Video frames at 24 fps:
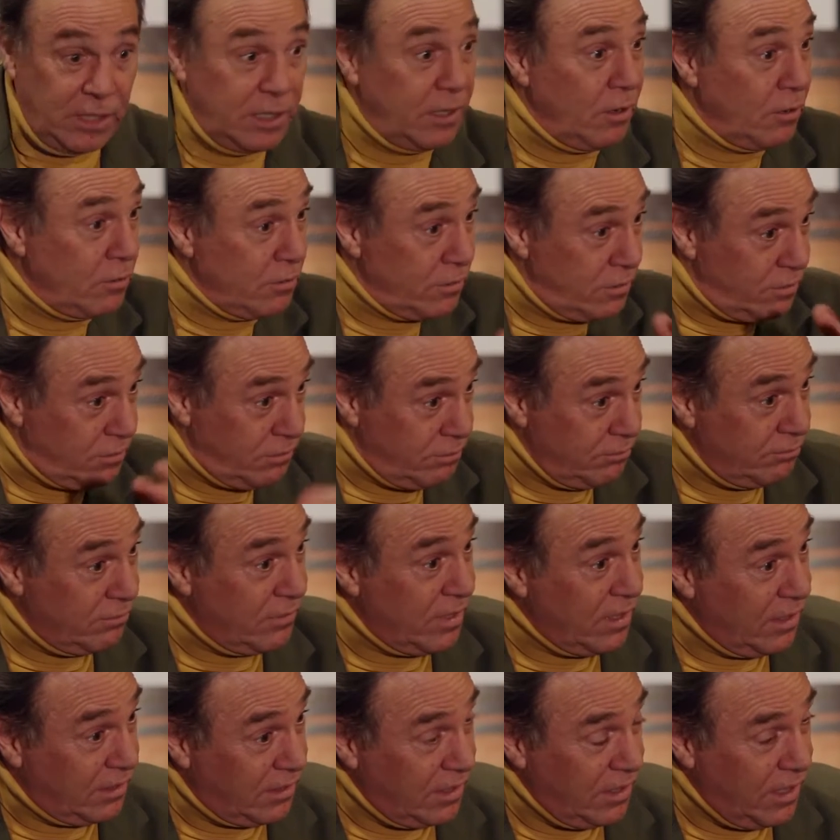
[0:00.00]
he goes,
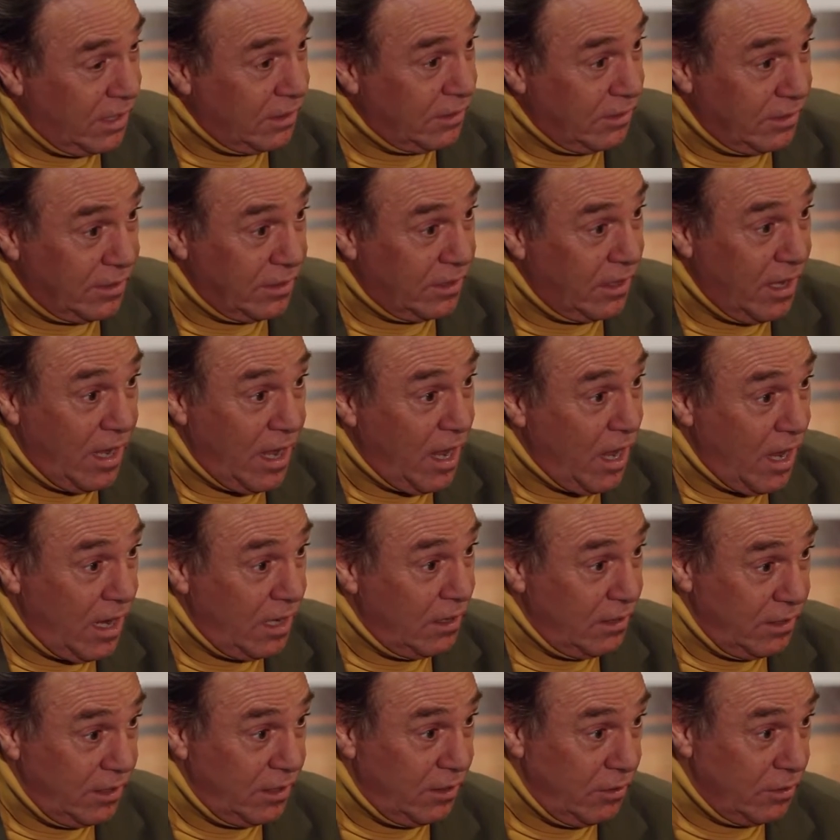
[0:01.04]
at the end of the day,
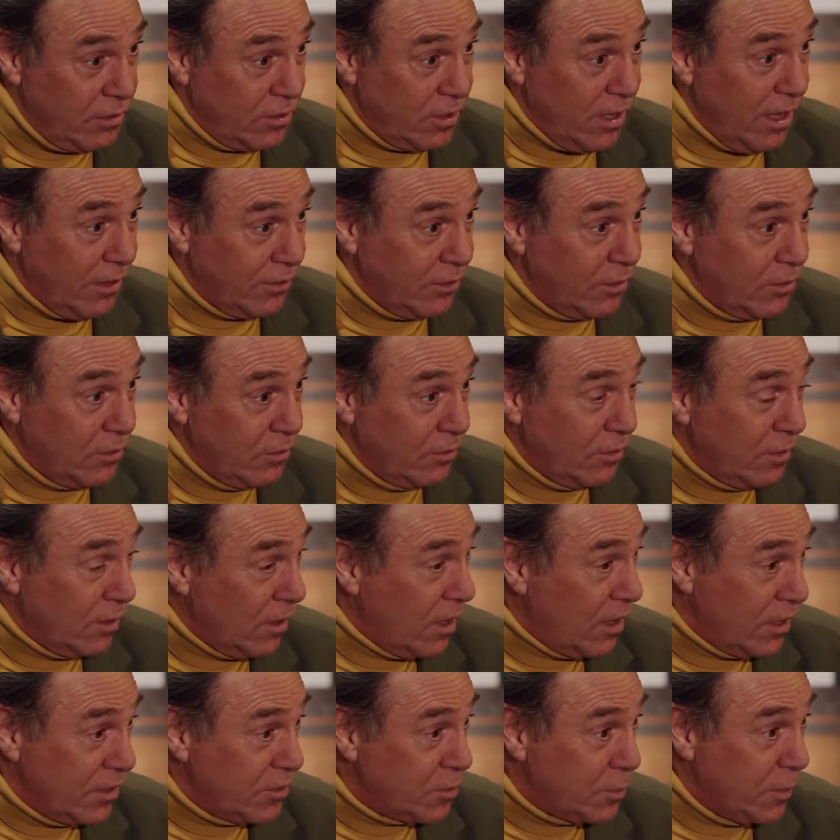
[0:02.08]
he goes out the door and
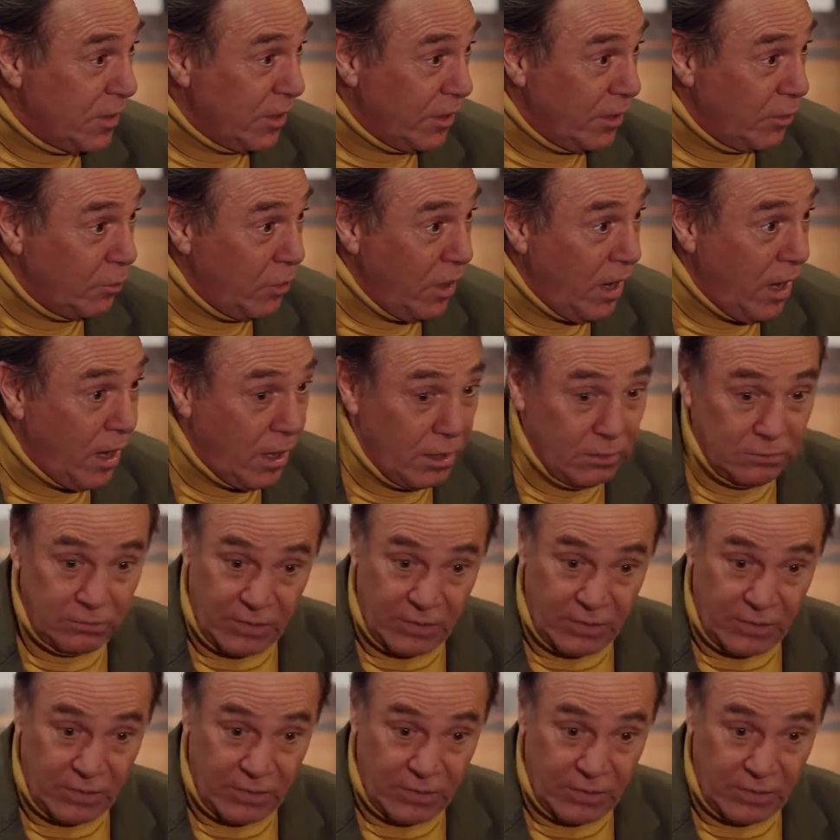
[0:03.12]
on his merry way.